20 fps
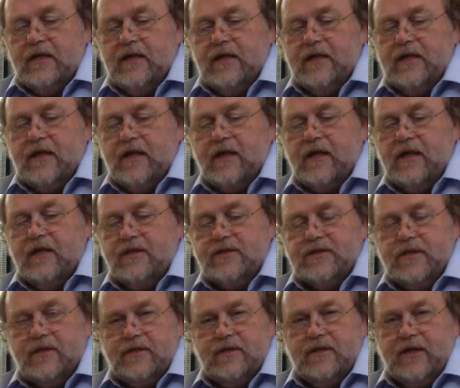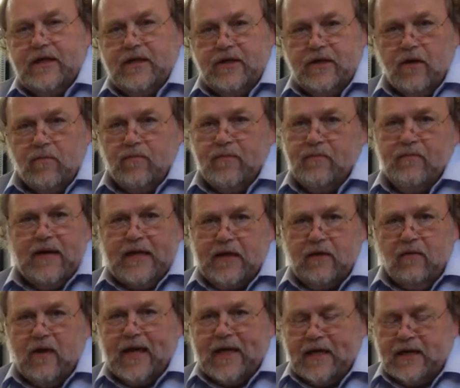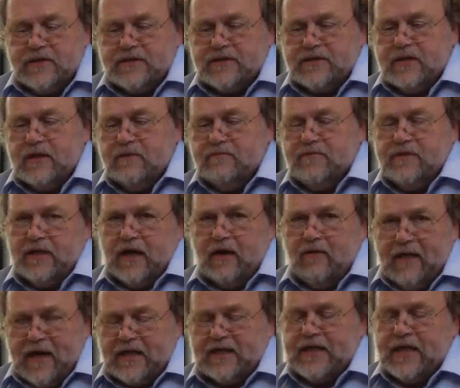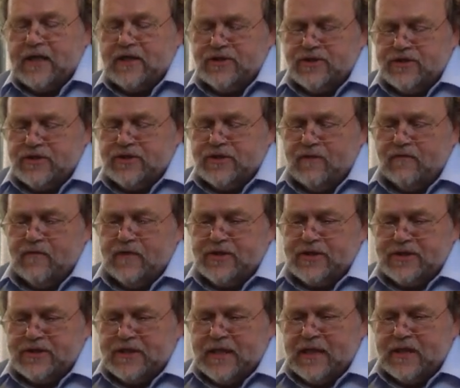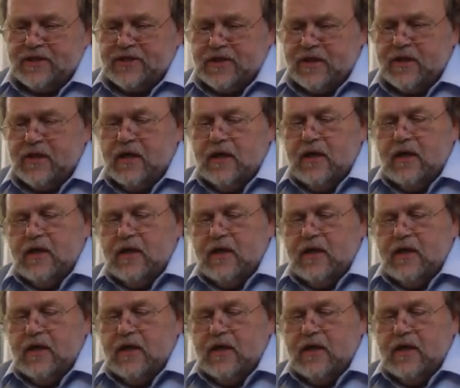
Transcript: occurs in many ways: direct action, suffragist action,